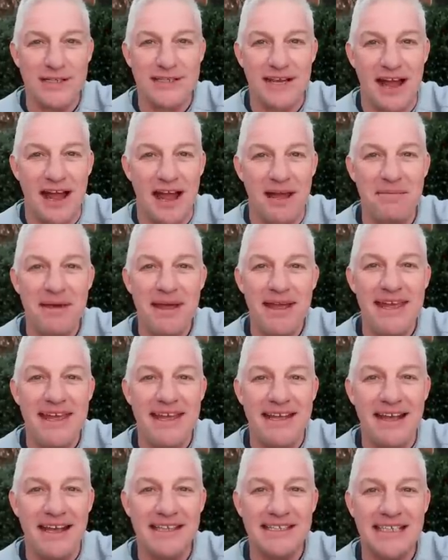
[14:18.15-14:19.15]
time. He
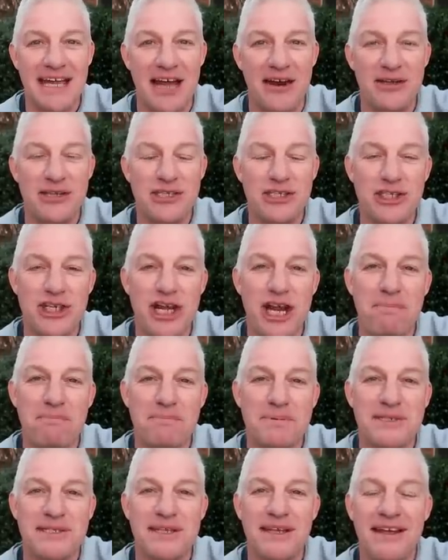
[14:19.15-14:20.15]
cuts out his
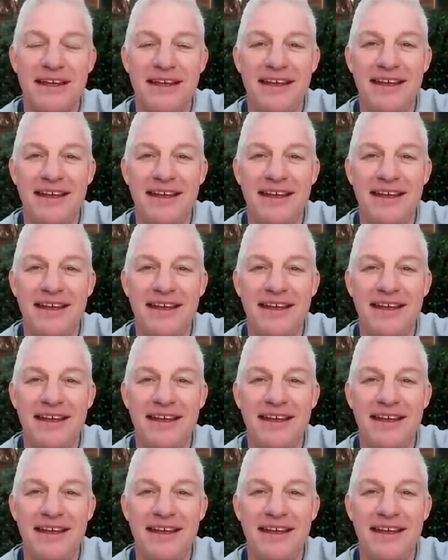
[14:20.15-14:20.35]
chips.